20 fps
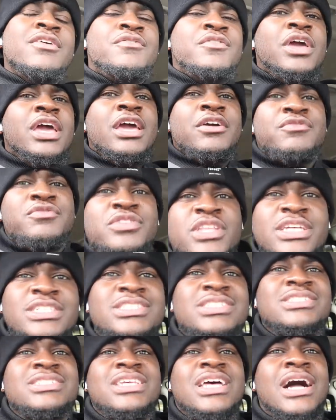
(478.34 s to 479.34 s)
If if
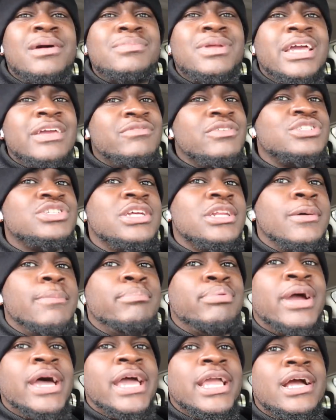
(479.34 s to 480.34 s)
this is, I'm not even trying to
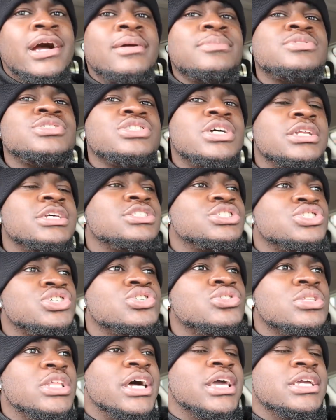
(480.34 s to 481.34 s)
brag. I'm just trying to
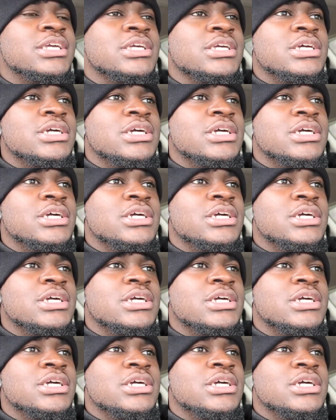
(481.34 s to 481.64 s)
show like